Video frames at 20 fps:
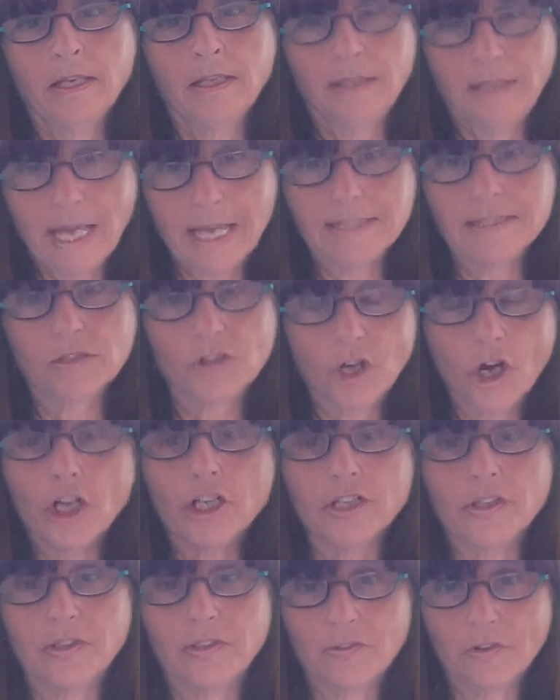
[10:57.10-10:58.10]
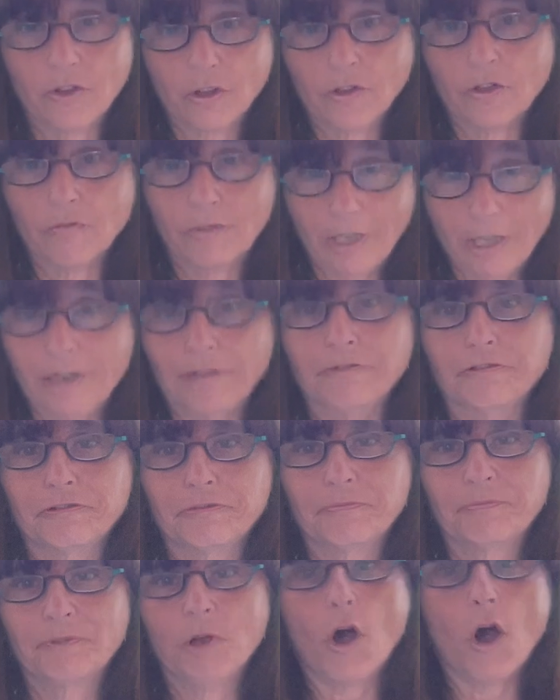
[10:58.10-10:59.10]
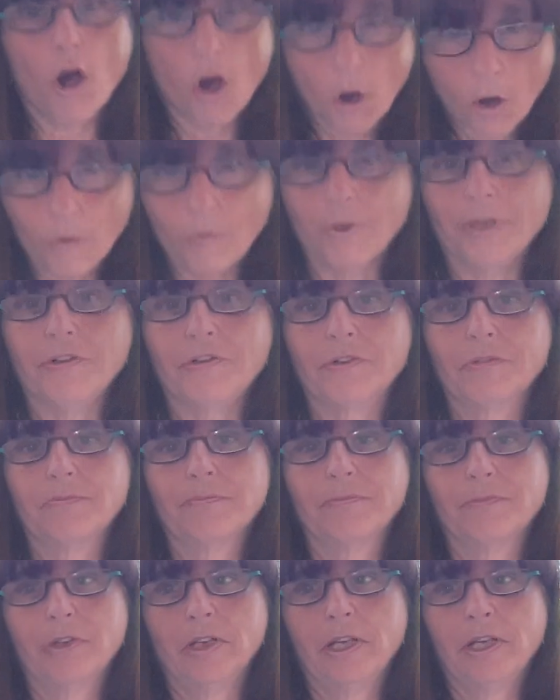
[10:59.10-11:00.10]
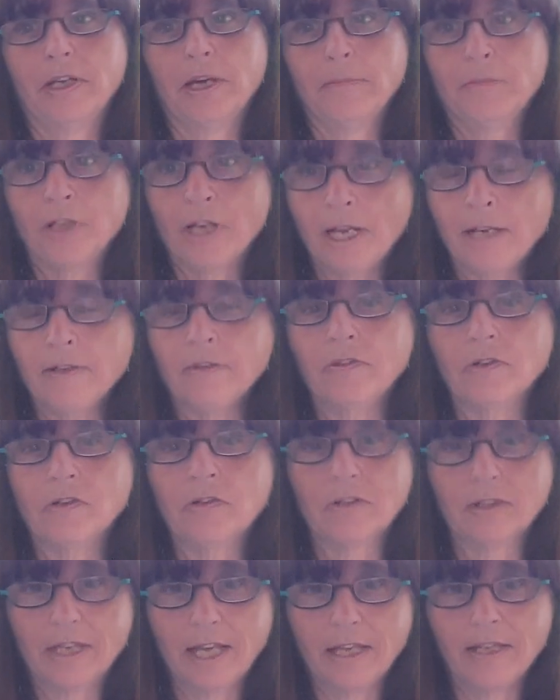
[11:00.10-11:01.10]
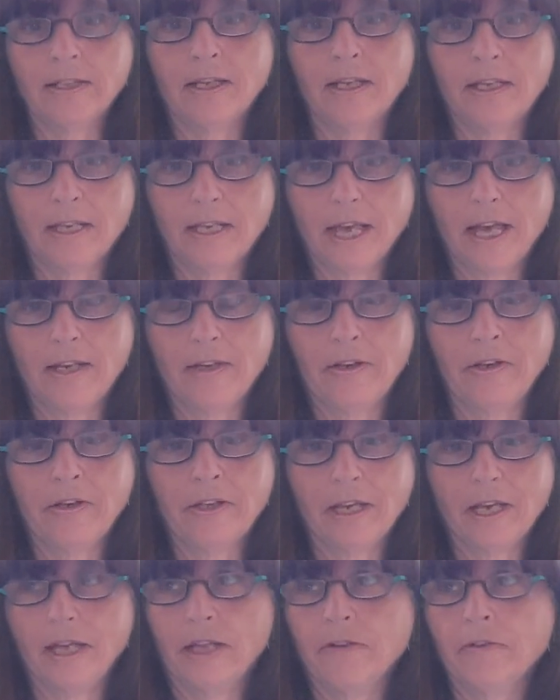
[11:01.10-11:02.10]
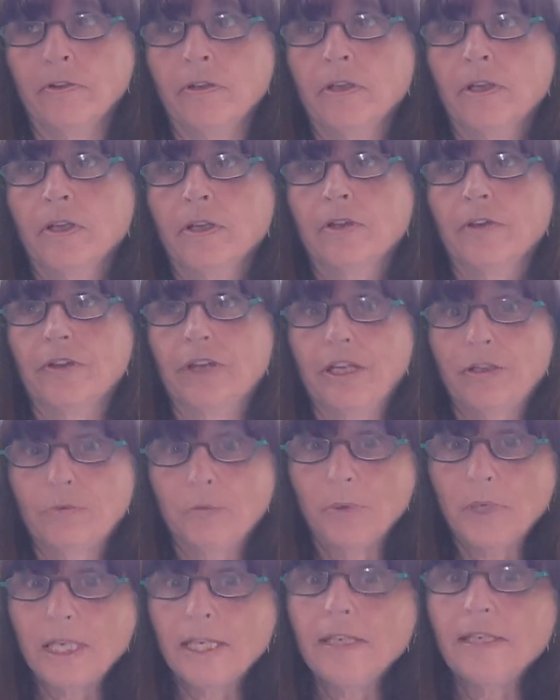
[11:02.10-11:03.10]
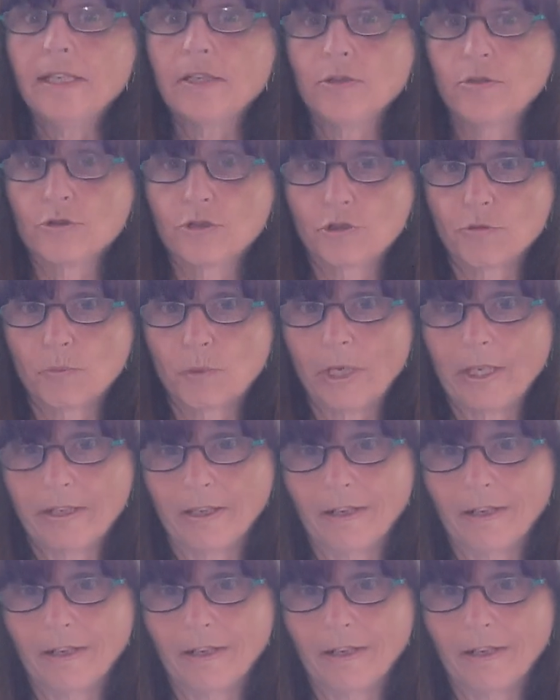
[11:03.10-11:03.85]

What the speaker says: Yes, God is a God of love, always. And I'm telling this again and again and again, that we need to spread